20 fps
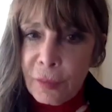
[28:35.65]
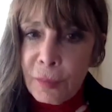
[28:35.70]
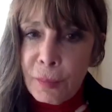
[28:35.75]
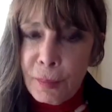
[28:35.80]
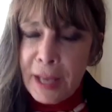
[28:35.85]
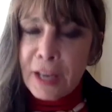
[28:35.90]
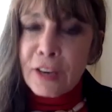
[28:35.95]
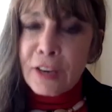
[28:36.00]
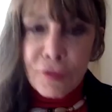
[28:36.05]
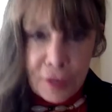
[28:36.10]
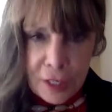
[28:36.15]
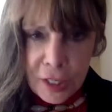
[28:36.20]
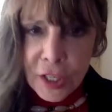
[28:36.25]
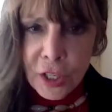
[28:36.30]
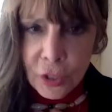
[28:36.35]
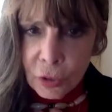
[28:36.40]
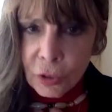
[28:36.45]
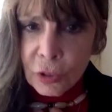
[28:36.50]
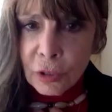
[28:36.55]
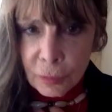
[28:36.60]
the
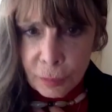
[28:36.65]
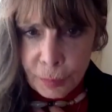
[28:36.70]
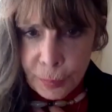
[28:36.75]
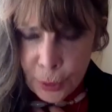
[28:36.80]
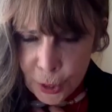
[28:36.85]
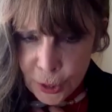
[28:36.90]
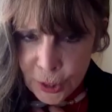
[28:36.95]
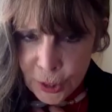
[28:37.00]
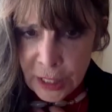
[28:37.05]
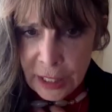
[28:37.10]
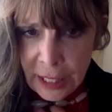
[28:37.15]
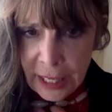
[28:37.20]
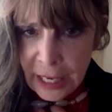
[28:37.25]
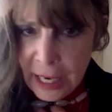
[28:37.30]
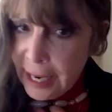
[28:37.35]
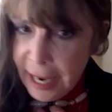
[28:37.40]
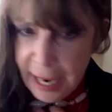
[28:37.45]
metaphysical person that I